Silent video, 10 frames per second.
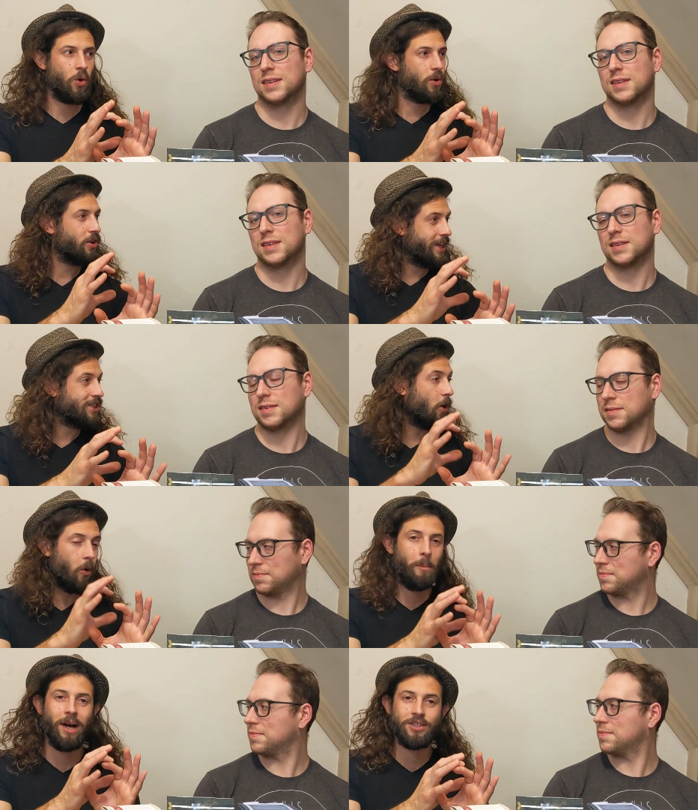Speaker 1: quarter inch
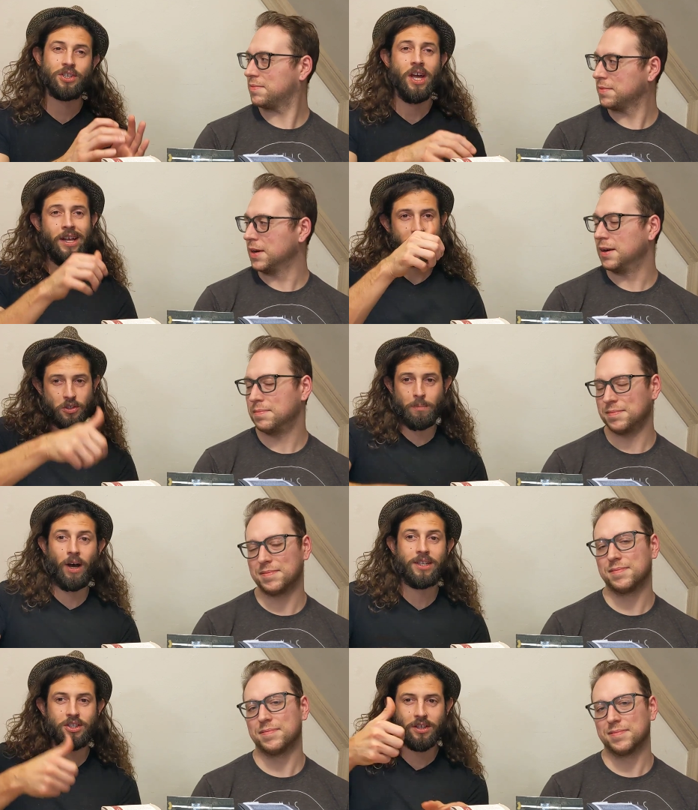hole punch yeah. to
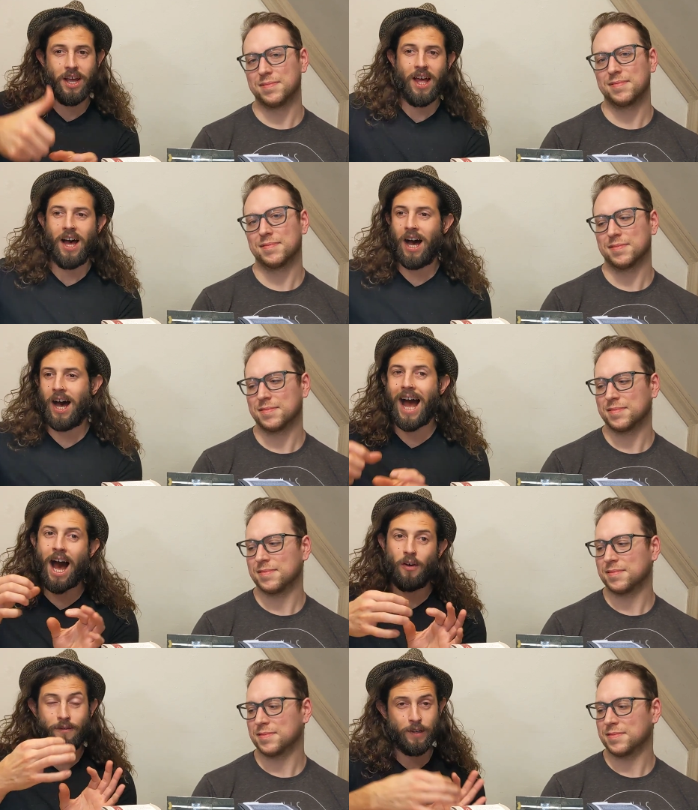punch uh,
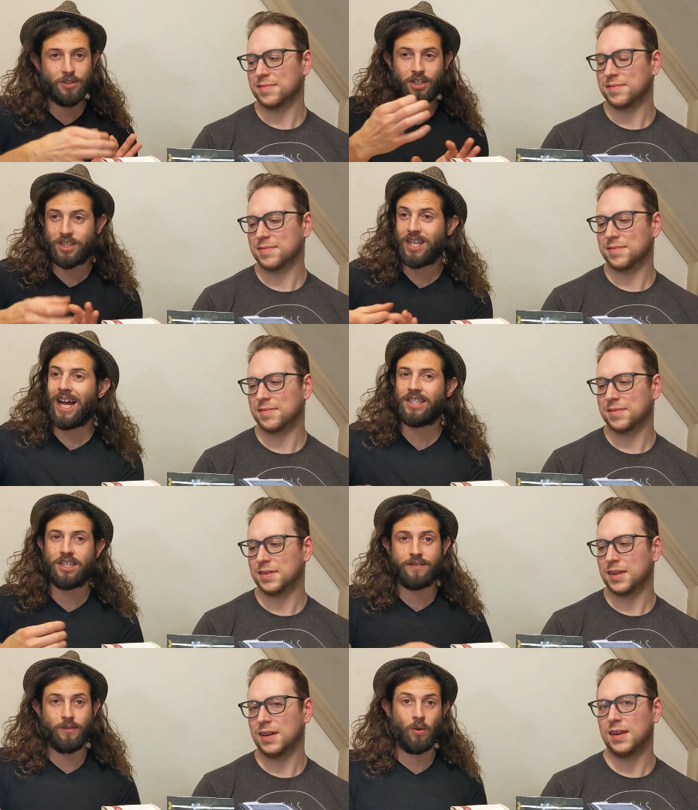out filter
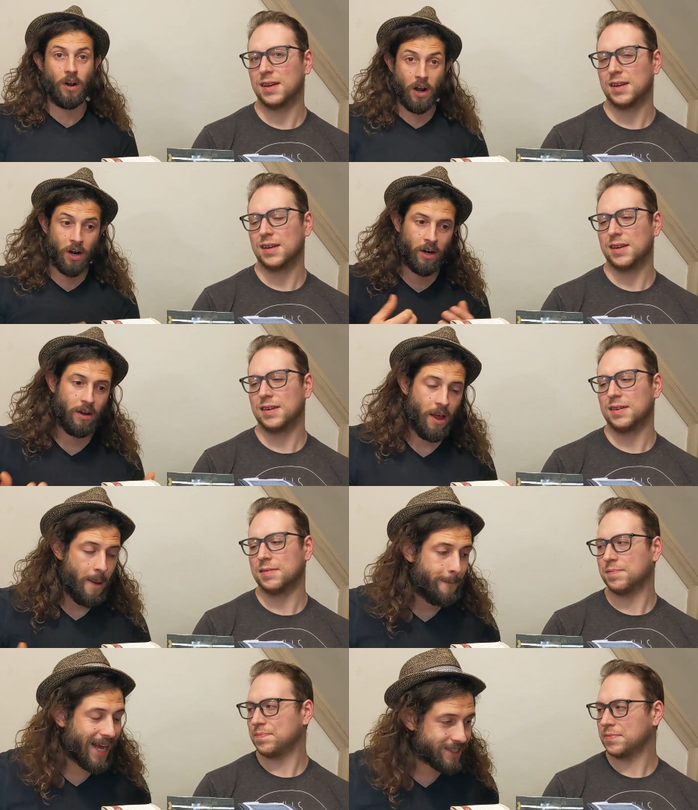sizes for
Speaker 2: our
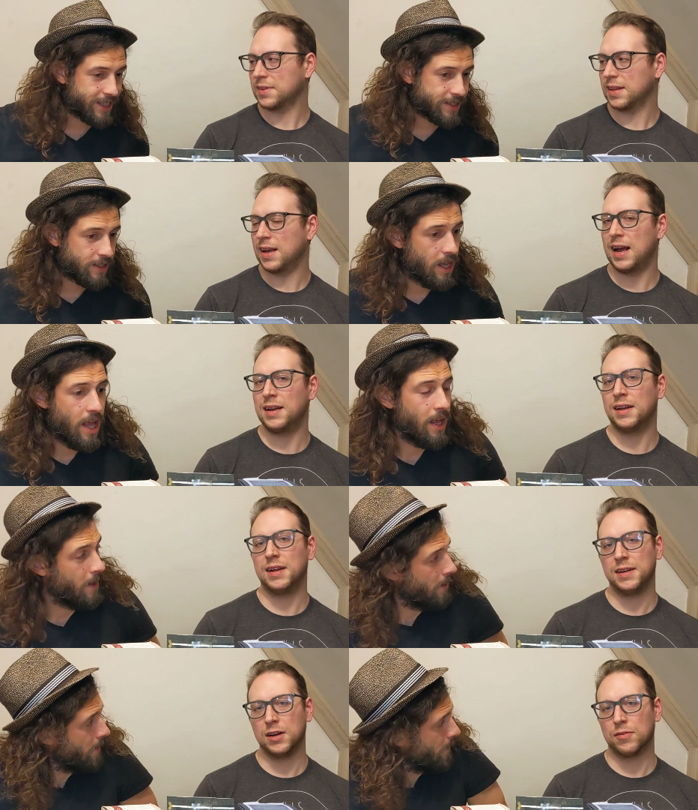baskets.
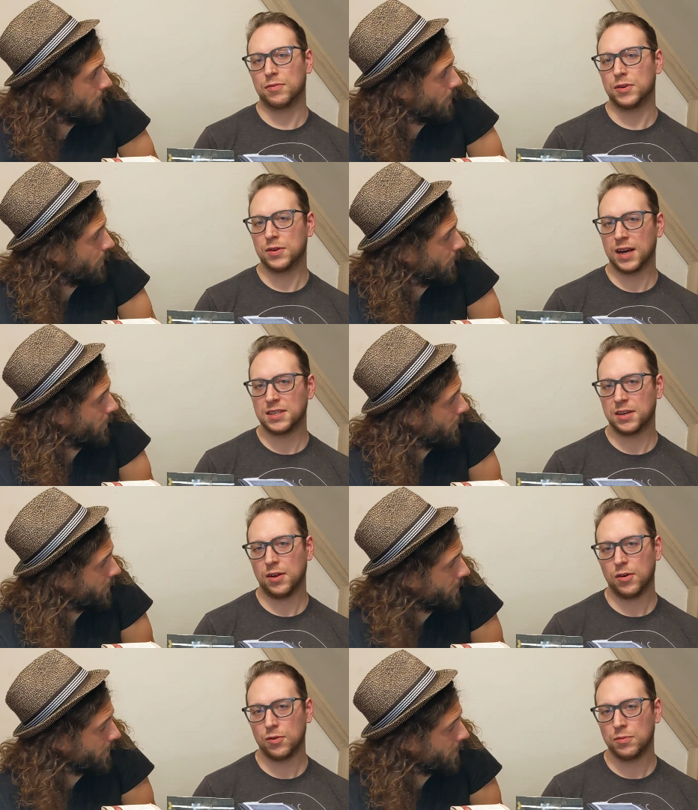And you know, for you guys at
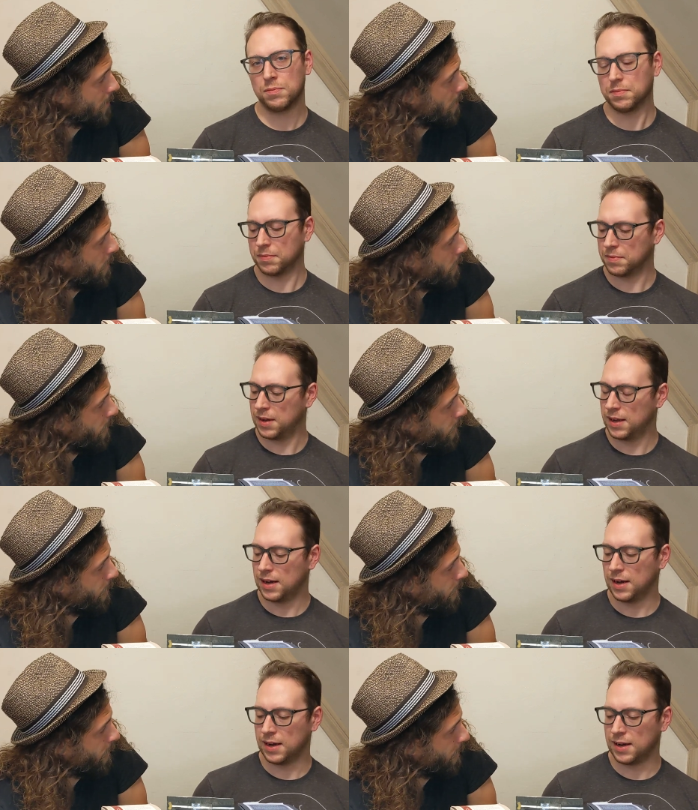home,
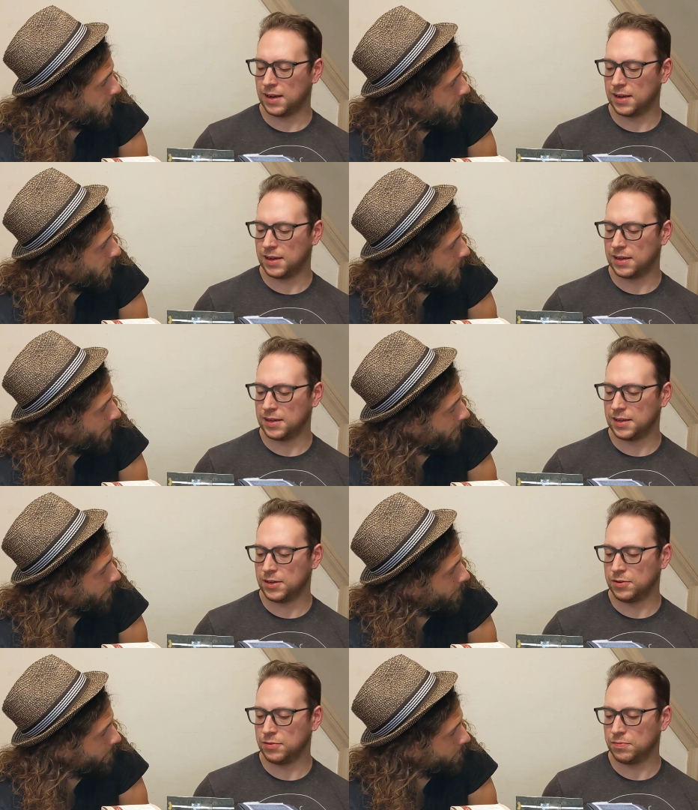uh,
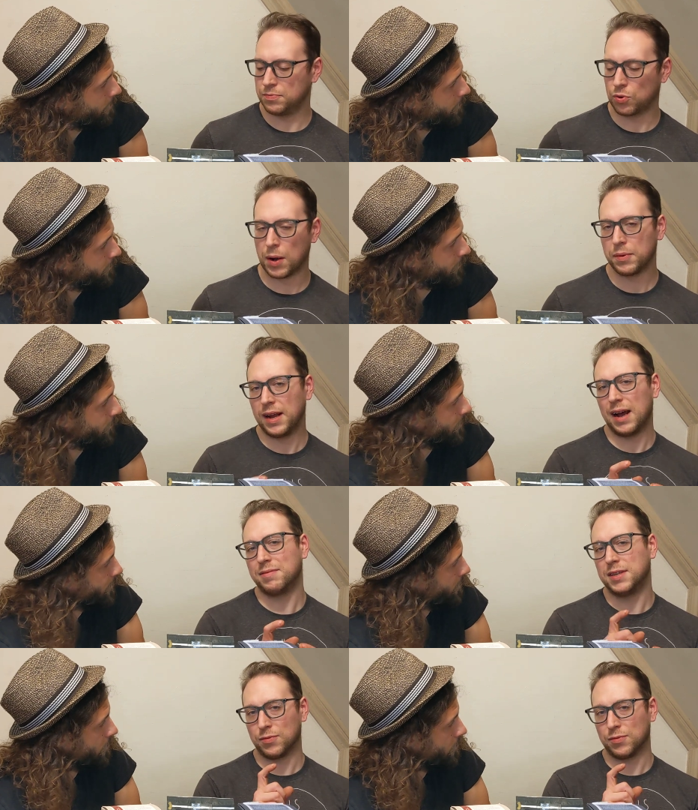you probably have